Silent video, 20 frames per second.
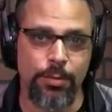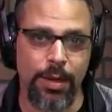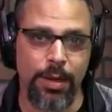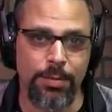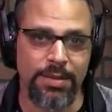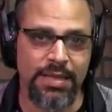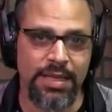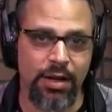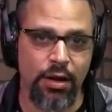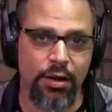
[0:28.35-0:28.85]
Help
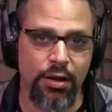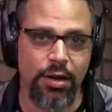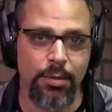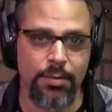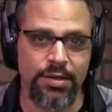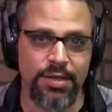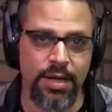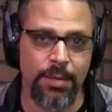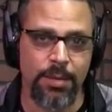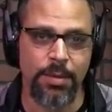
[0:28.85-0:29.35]
us get our
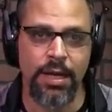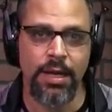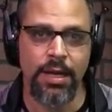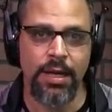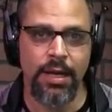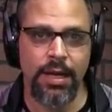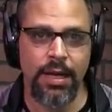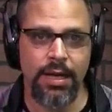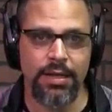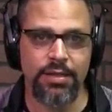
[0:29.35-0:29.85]
numbers up
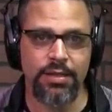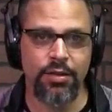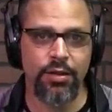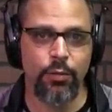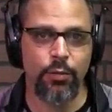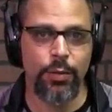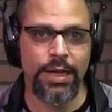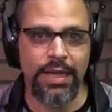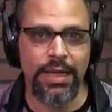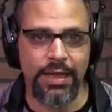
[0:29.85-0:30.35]
so
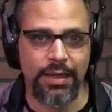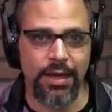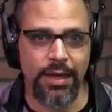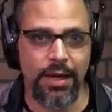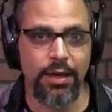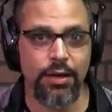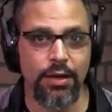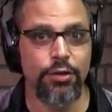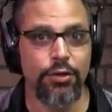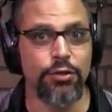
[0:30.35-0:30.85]
that we
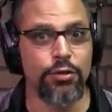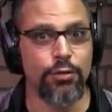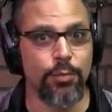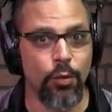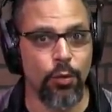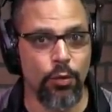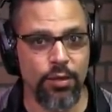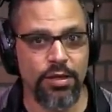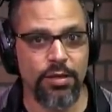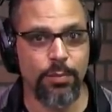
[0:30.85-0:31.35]
can do
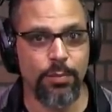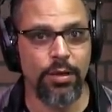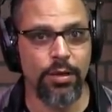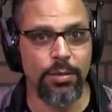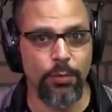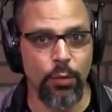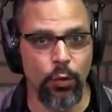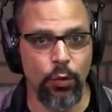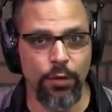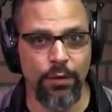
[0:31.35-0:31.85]
more to
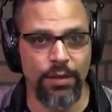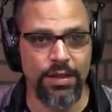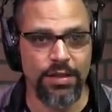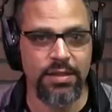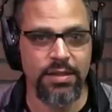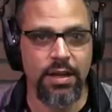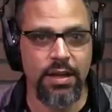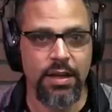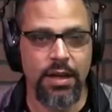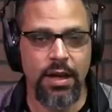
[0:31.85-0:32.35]
bring more of this